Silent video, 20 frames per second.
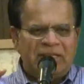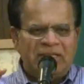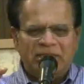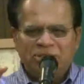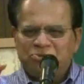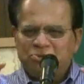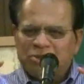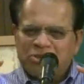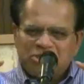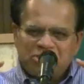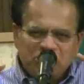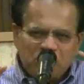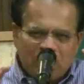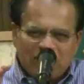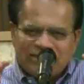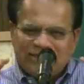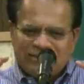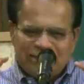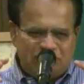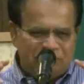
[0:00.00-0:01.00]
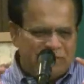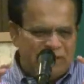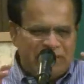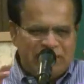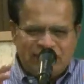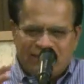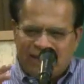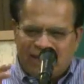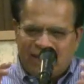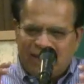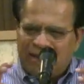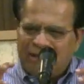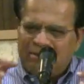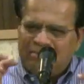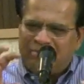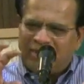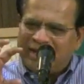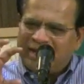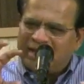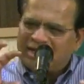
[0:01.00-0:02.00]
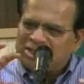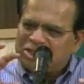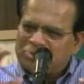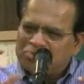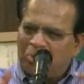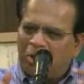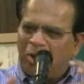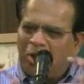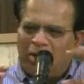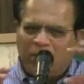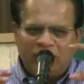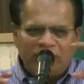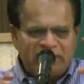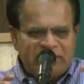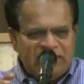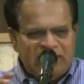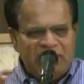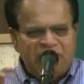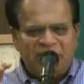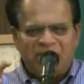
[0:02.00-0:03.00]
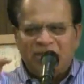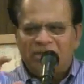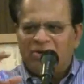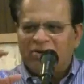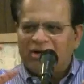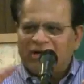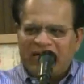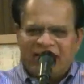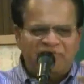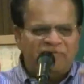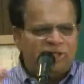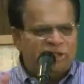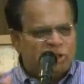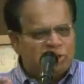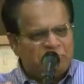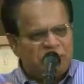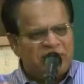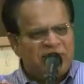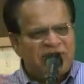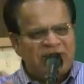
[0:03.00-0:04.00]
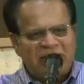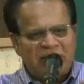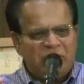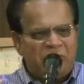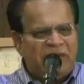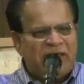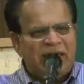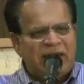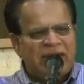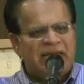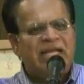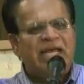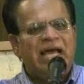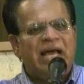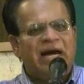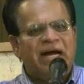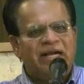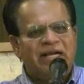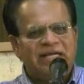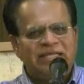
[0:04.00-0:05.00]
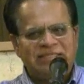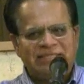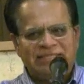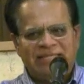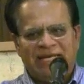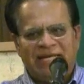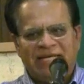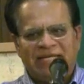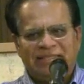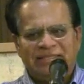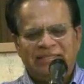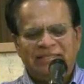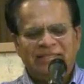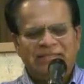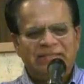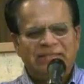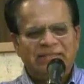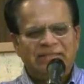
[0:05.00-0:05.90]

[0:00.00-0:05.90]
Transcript: This was not something done by a small demon or evil spirit that we can understand.